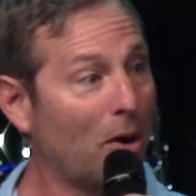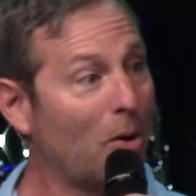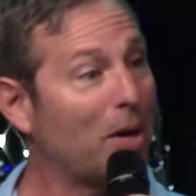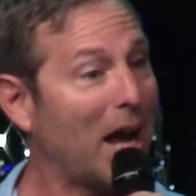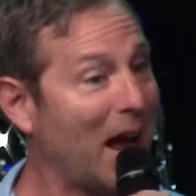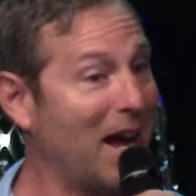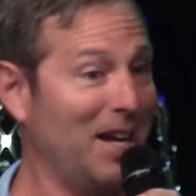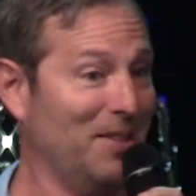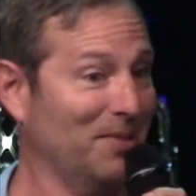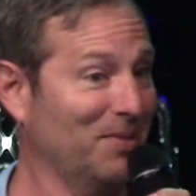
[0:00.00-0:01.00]

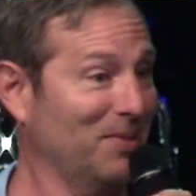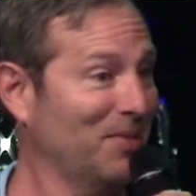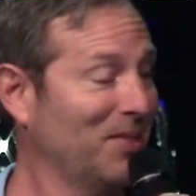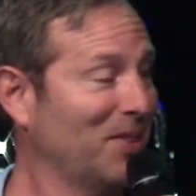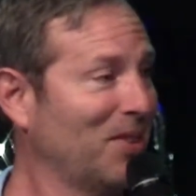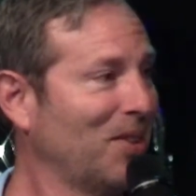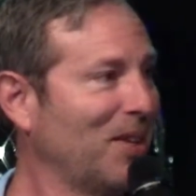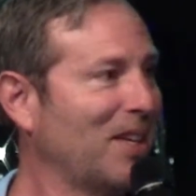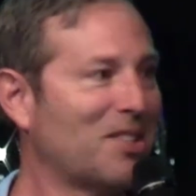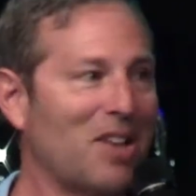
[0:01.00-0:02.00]
okay
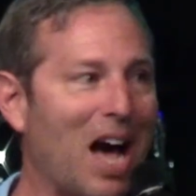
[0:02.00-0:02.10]
is